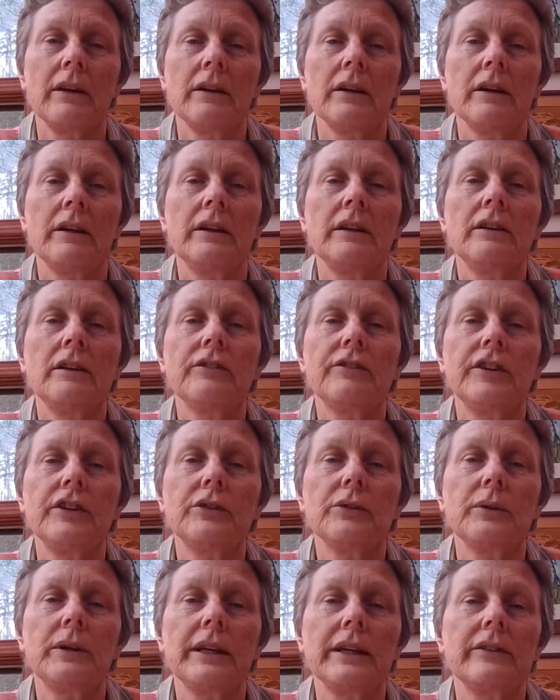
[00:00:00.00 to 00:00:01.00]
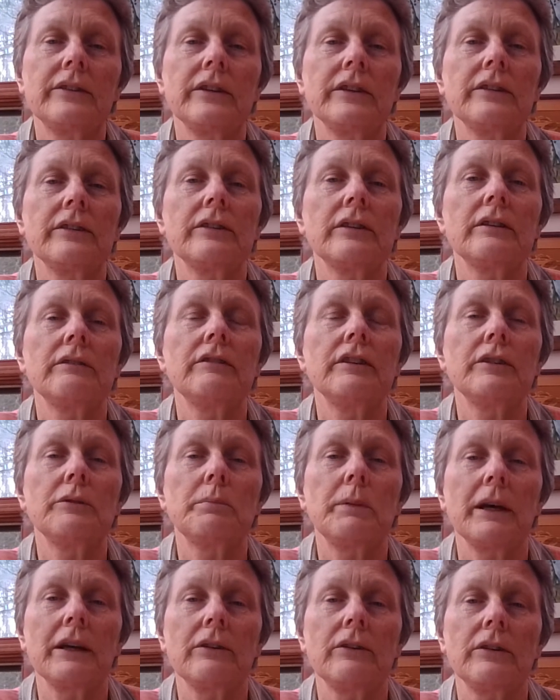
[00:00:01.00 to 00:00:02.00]
An individual exists in
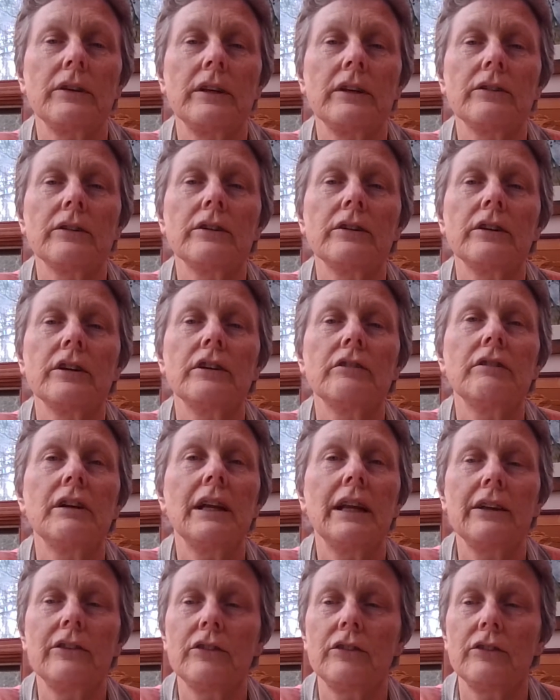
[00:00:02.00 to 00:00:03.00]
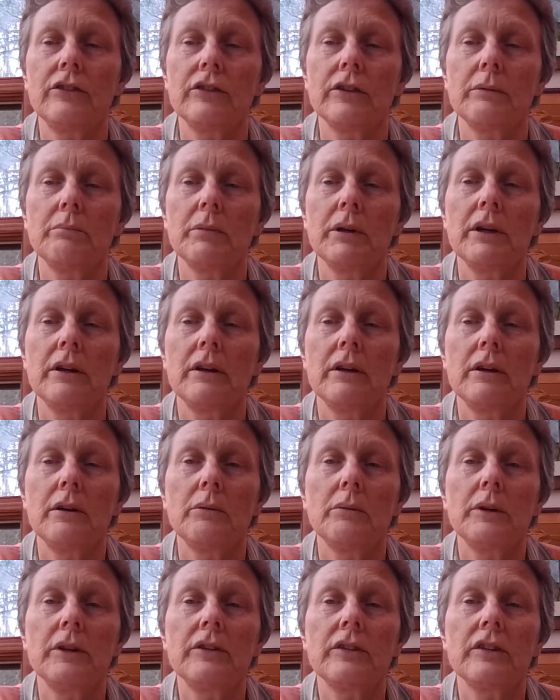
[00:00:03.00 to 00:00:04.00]
respect to his or her relationship
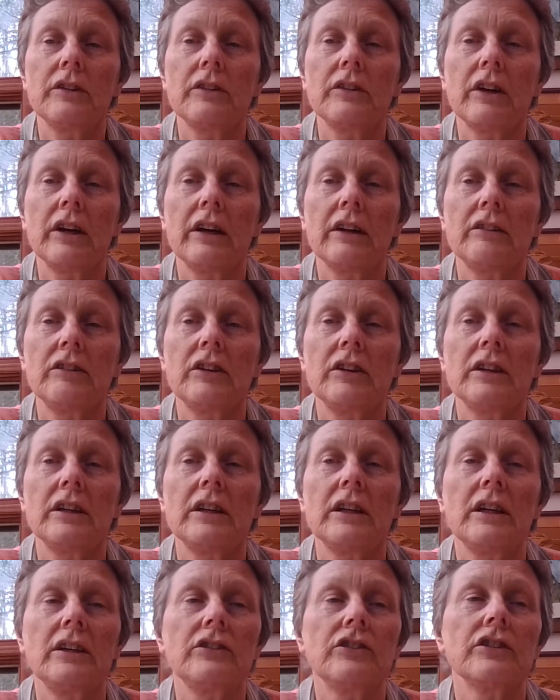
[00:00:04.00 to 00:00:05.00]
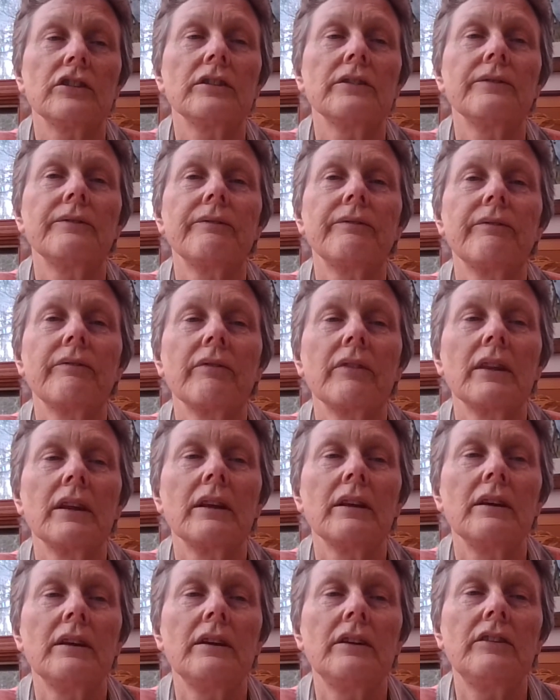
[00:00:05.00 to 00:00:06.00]
with society and nature.
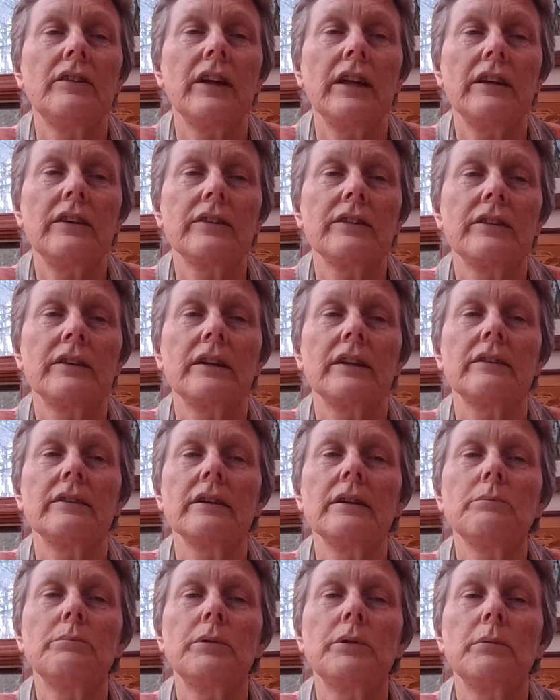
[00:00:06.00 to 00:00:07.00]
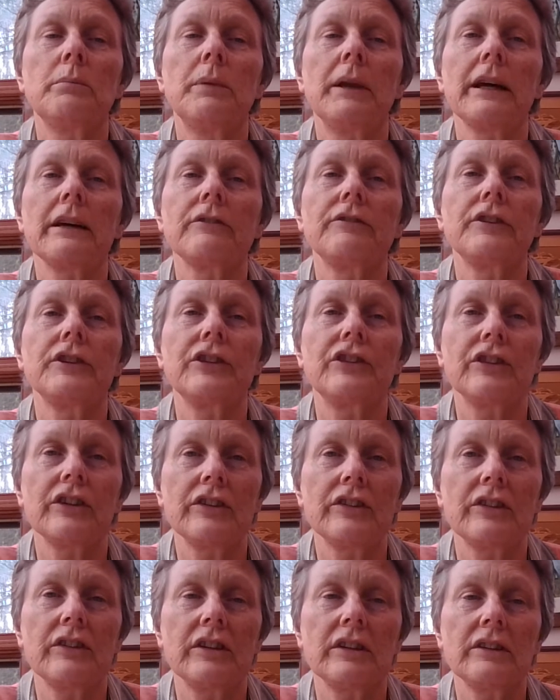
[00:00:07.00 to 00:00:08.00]
Take as an example Blackfoot
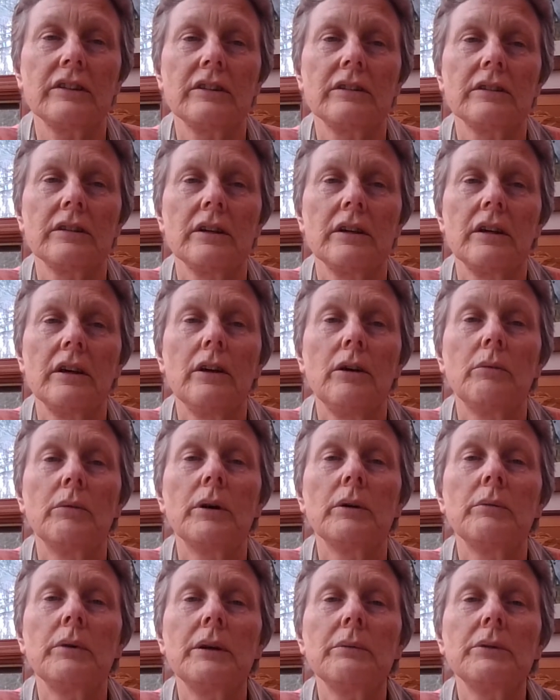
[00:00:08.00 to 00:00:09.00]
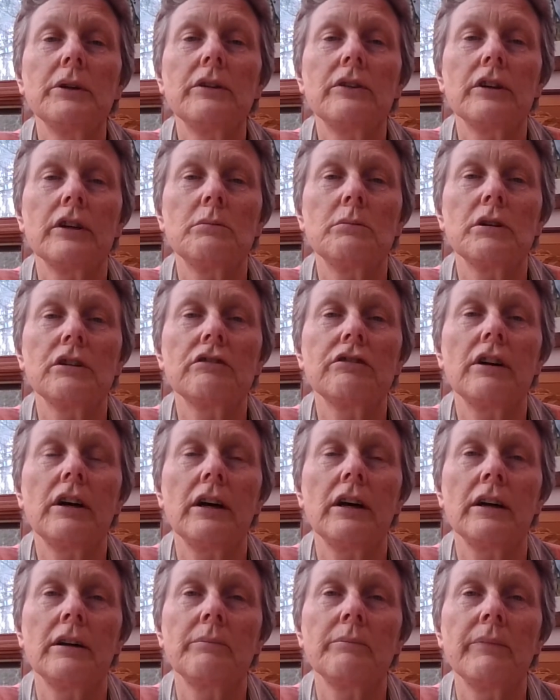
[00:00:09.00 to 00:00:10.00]
justice. What we would term a
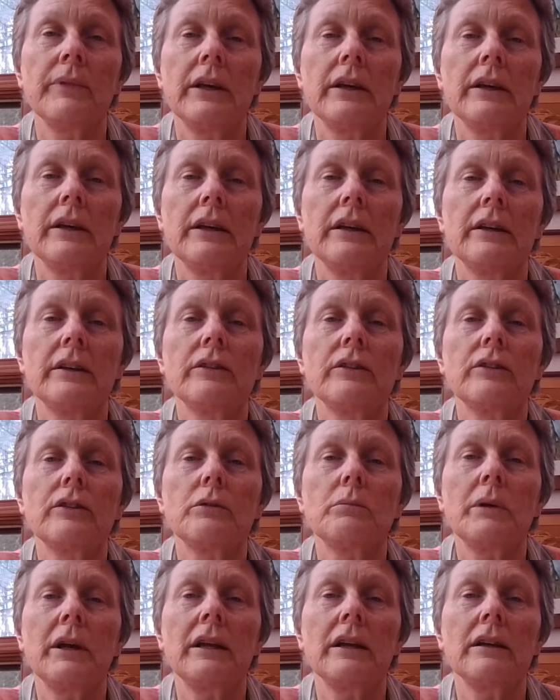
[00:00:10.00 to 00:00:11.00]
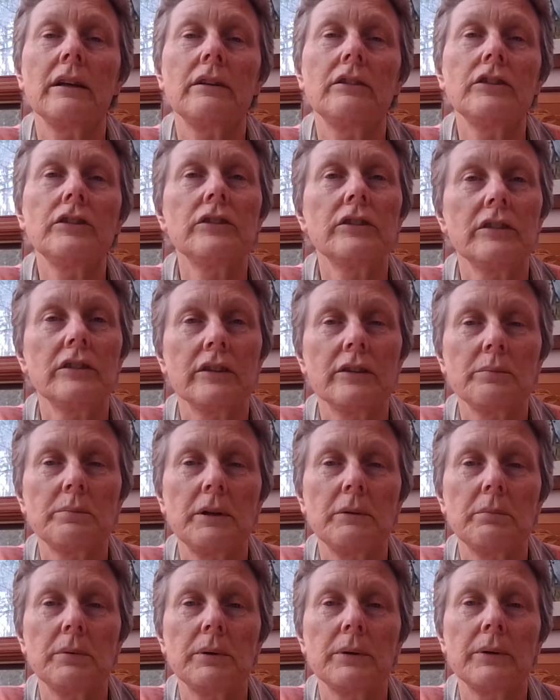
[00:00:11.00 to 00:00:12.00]
crime is, to many Indigenous
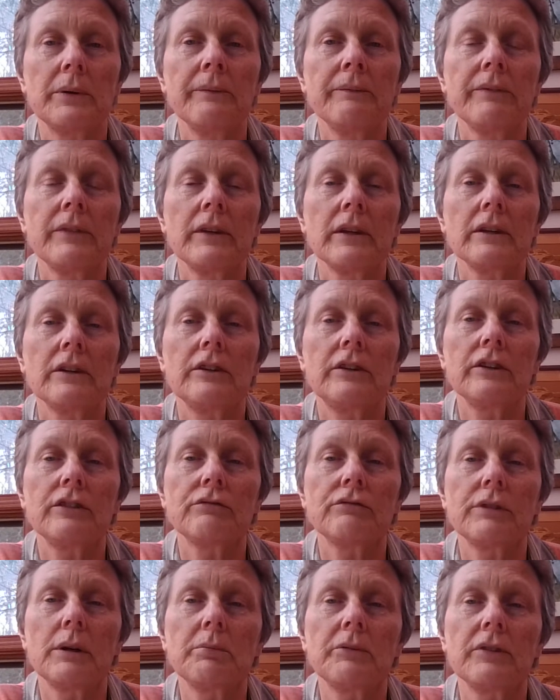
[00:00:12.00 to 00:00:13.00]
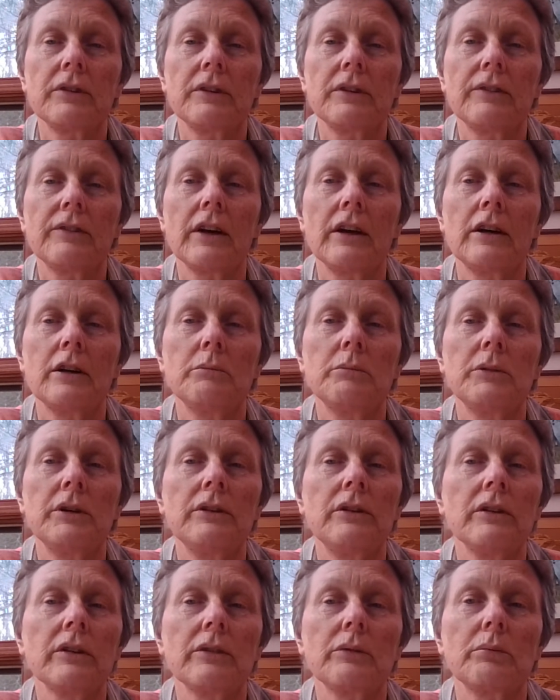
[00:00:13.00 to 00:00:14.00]
people, a disruption of the
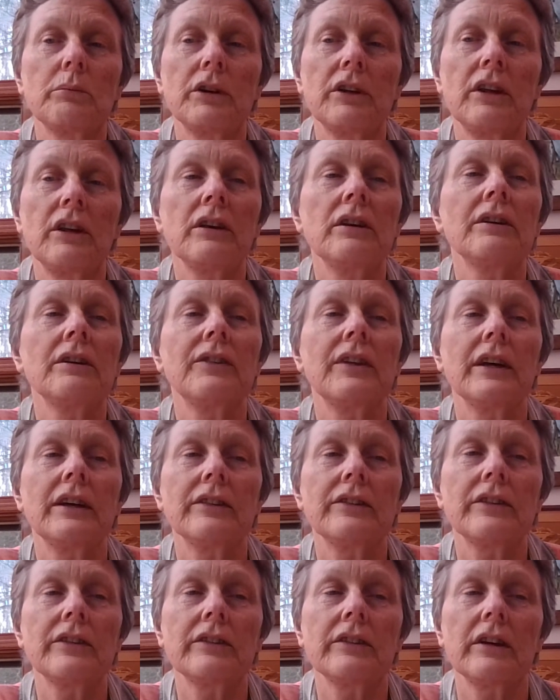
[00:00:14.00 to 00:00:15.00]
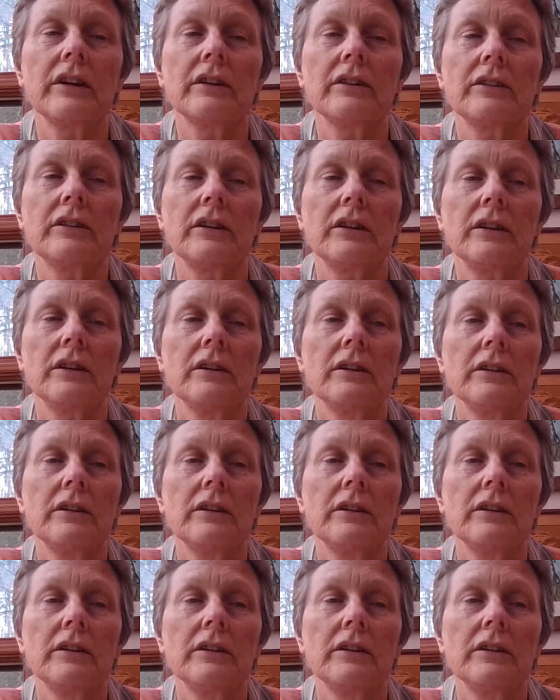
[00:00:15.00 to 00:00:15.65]
harmonious working of their society.